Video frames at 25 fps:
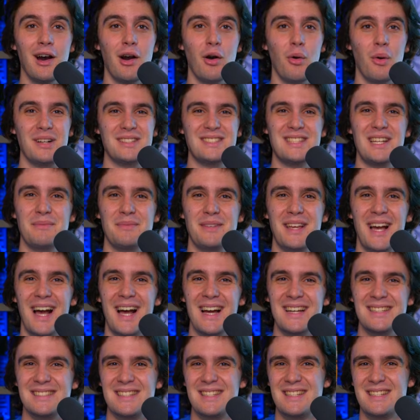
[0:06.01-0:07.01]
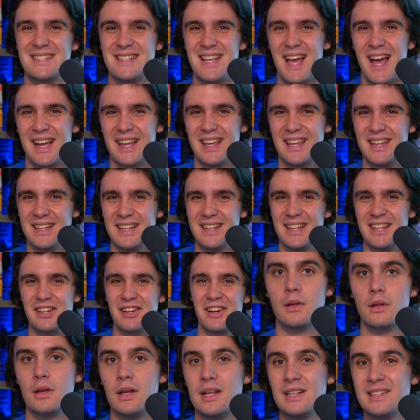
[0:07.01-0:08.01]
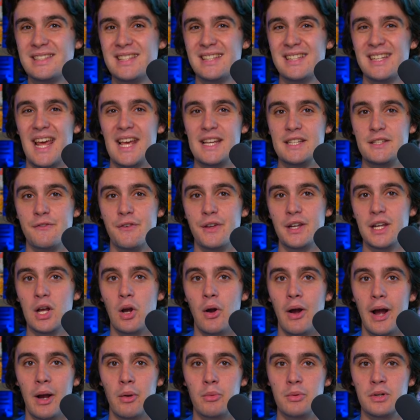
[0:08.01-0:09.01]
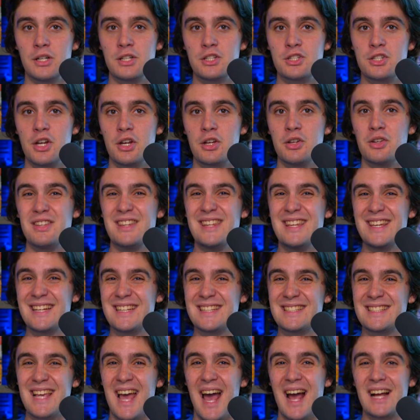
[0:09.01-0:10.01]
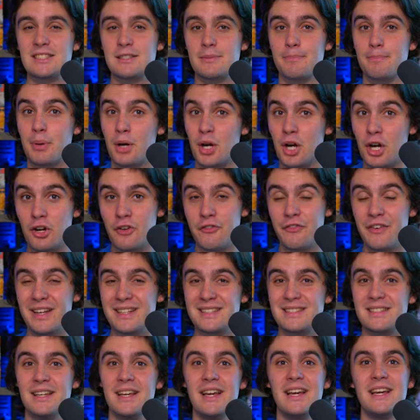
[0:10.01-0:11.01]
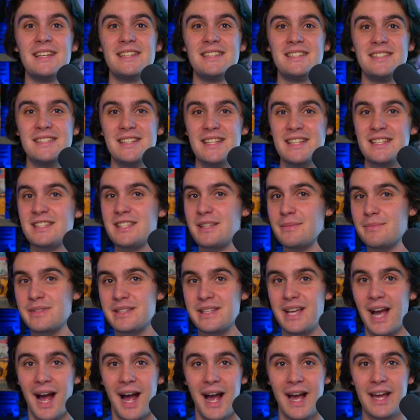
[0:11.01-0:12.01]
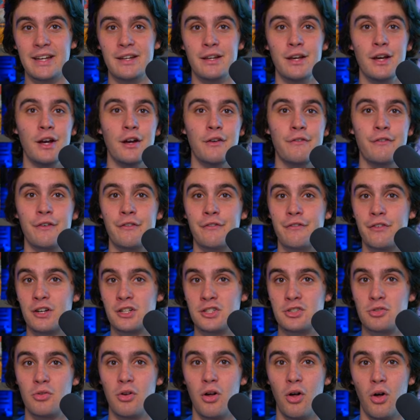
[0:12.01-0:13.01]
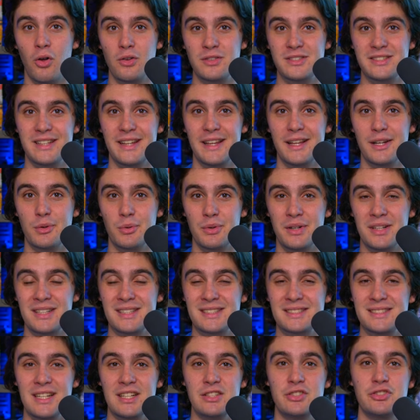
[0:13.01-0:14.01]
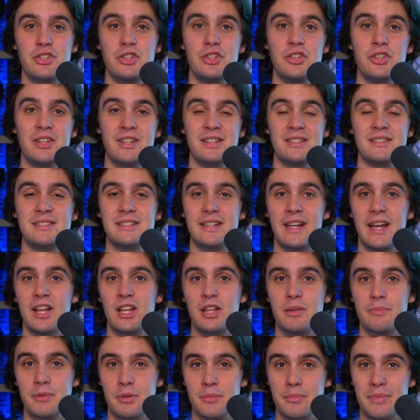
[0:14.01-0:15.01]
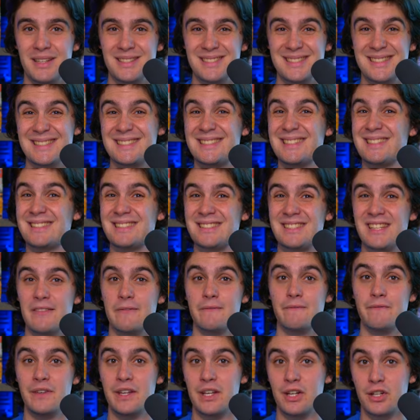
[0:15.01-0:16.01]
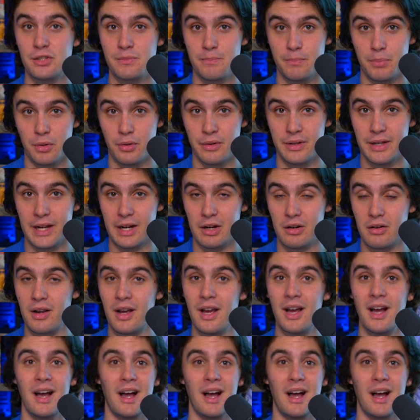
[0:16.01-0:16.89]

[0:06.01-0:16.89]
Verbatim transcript: What's up, guys? Zach Ginn here. In today's video, I want to show you the exact perfect systems guide for virtual wholesaling real estate so you can scale up your business to 7 figures per year.